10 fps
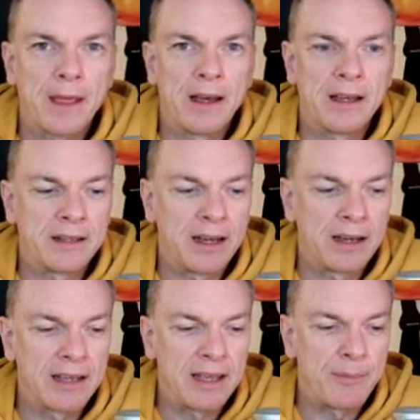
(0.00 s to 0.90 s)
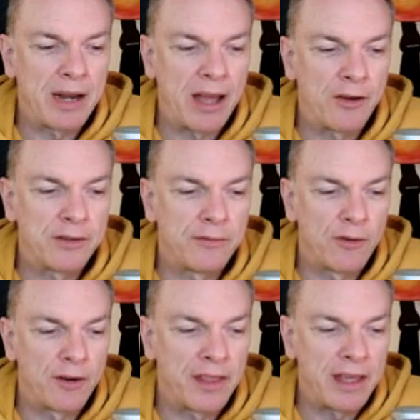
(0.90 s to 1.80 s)
And uh, keep an eye out
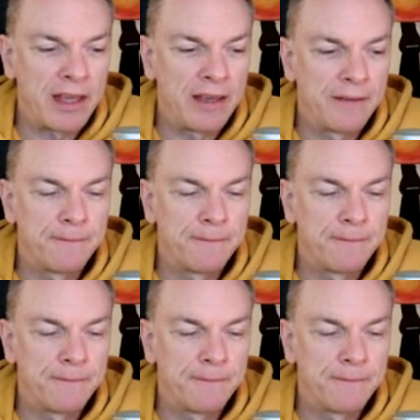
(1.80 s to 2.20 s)
for the